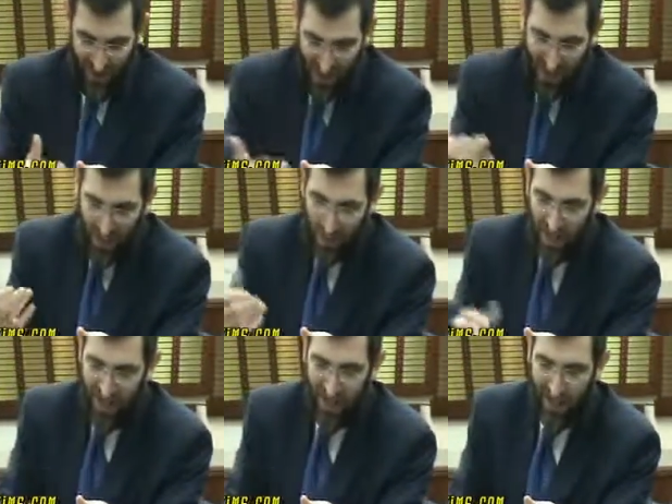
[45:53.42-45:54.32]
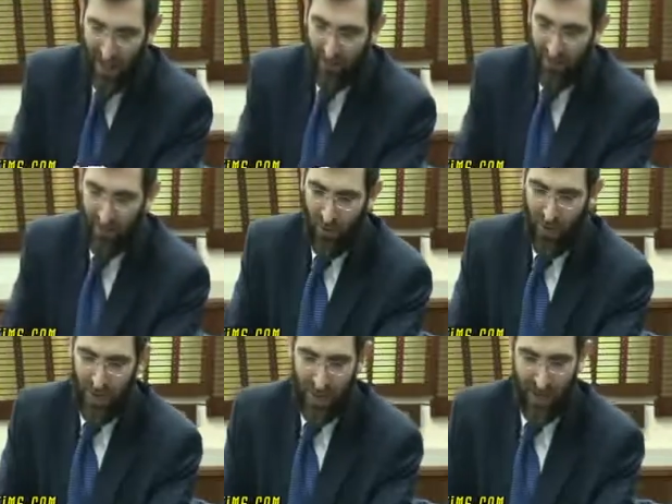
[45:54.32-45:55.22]
But this guy goes right to Hillel, the
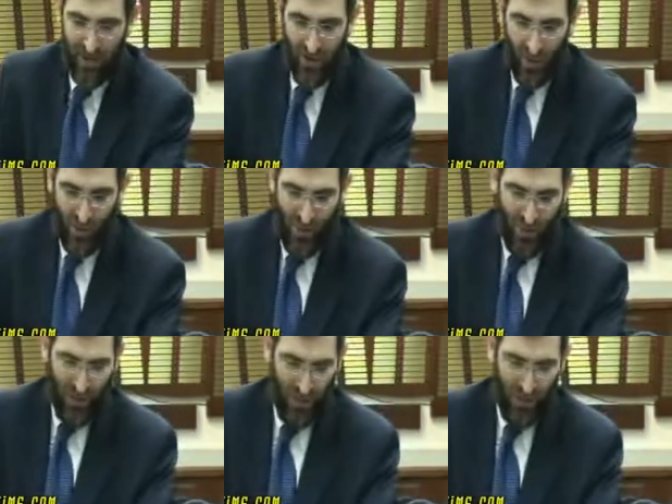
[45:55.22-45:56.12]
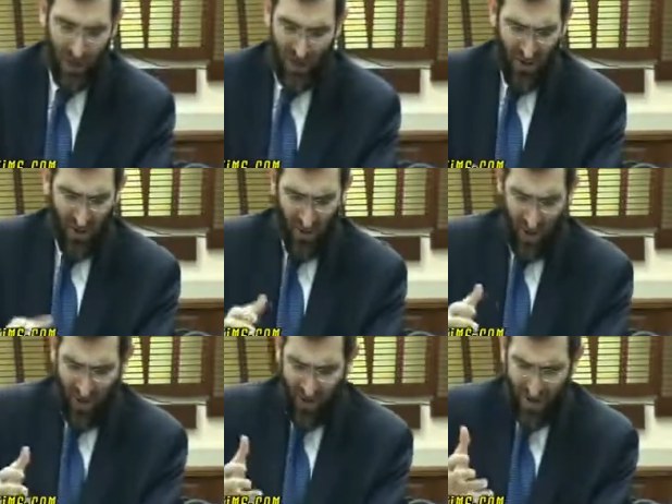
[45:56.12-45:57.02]
greatest sage of the Jewish people. He says,
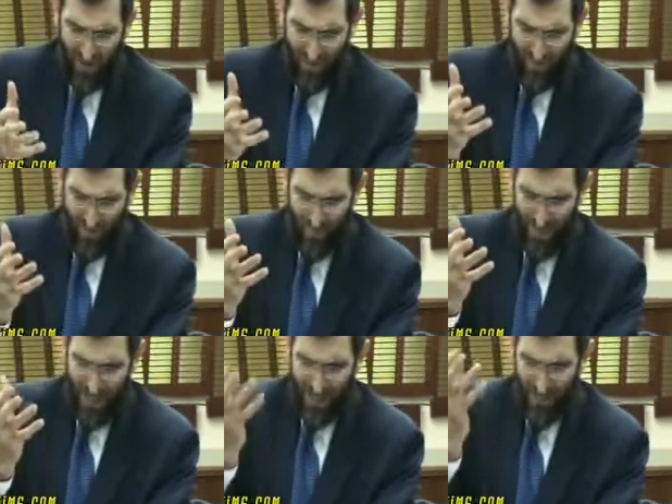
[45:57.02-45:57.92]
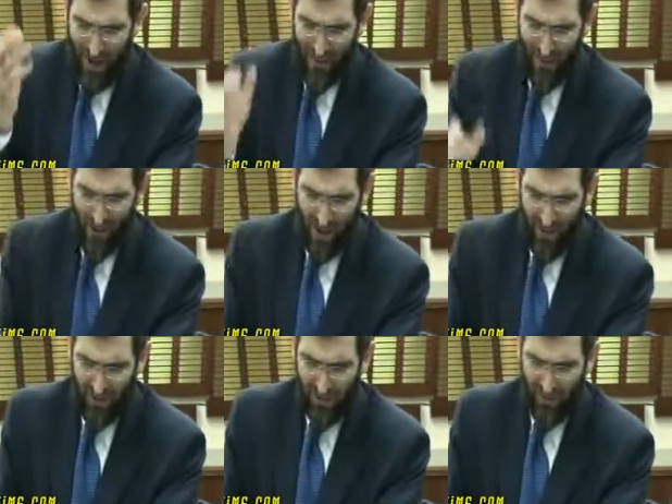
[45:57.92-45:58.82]
Why are the heads of the Babylonians
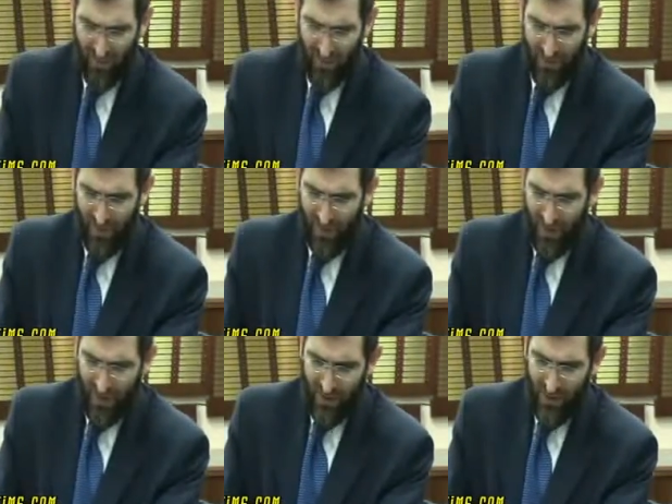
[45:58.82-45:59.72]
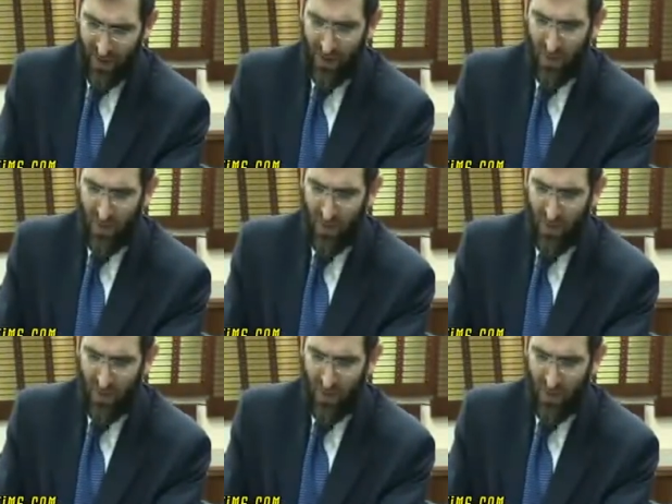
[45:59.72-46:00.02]
round? So he